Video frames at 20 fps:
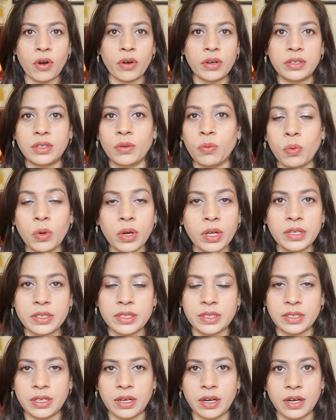or in the
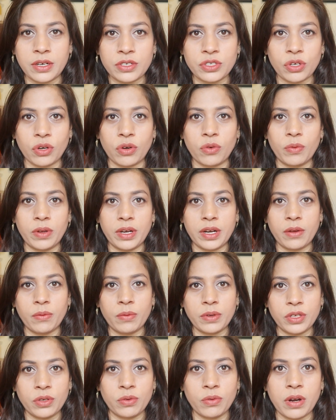world at large, or
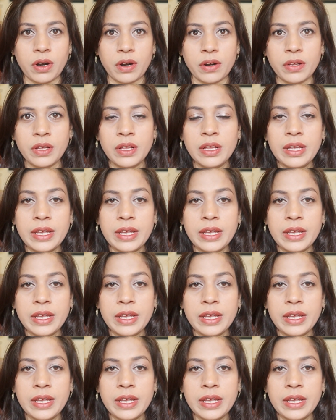wherever you are